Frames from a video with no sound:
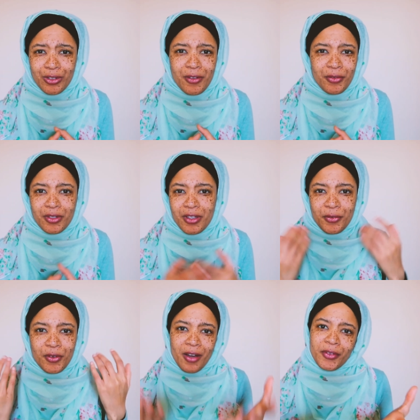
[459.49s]
or even
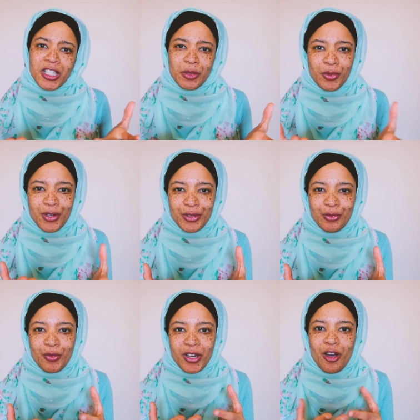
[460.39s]
if you have an experience
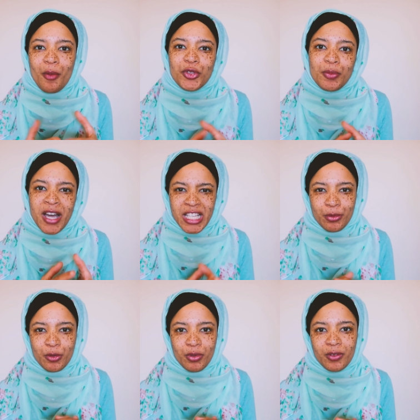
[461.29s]
when it comes to
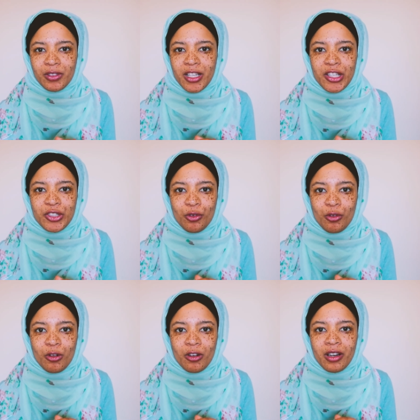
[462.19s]
passport privilege,
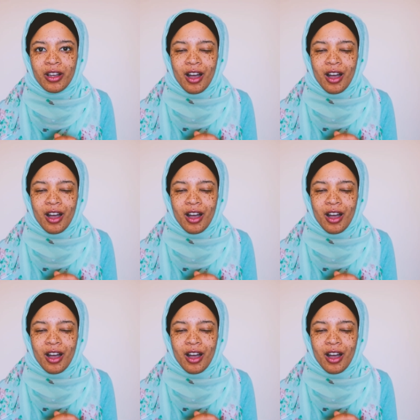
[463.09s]
or